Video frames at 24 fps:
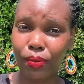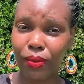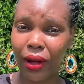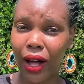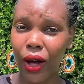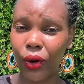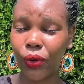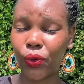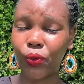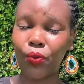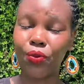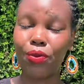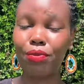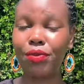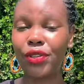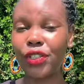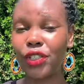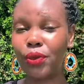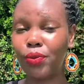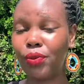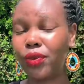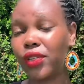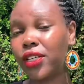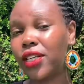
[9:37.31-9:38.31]
about
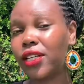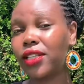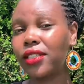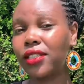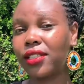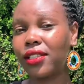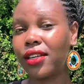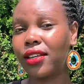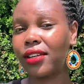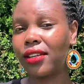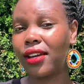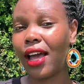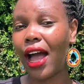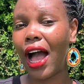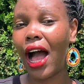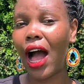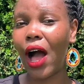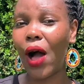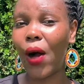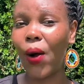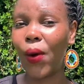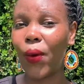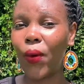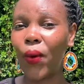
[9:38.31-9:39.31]
women's bodies and
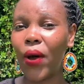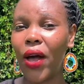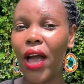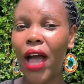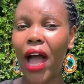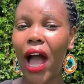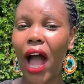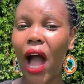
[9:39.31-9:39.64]
how